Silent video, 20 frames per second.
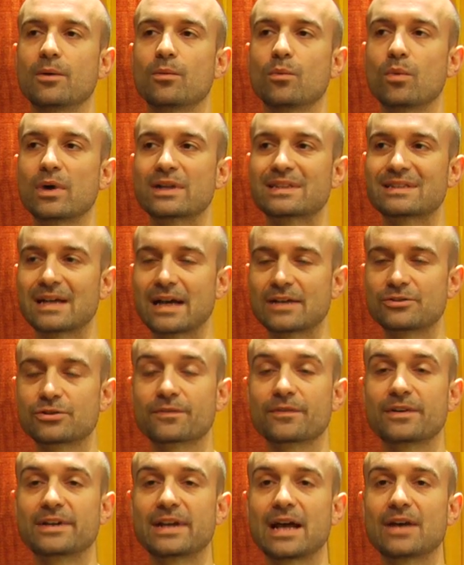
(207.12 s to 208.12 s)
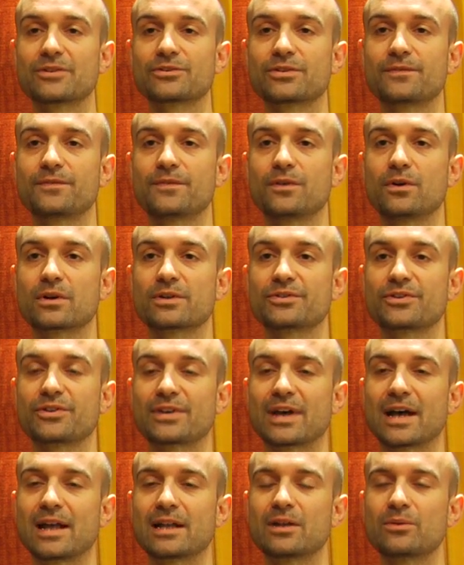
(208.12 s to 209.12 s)
What Tantric Vinyasa focuses
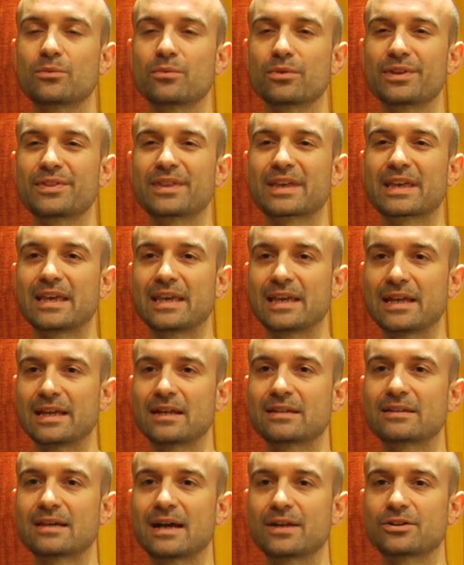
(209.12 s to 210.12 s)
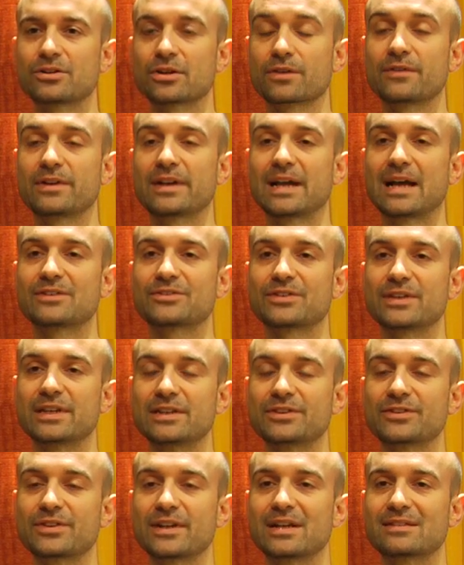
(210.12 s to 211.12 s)
on, and really the key to Tantric Vinyasa,
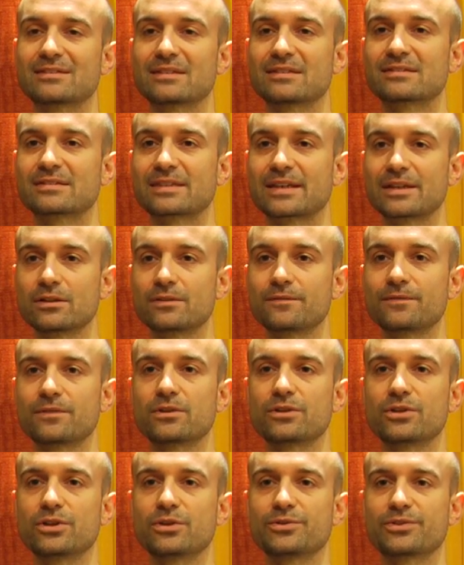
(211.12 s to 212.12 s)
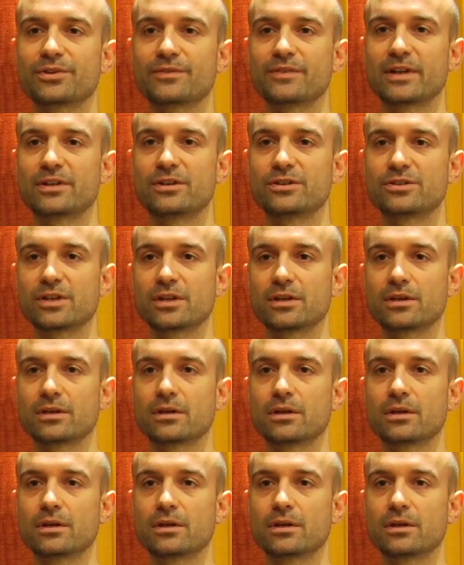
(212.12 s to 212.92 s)
is that it's a skillful use of energy.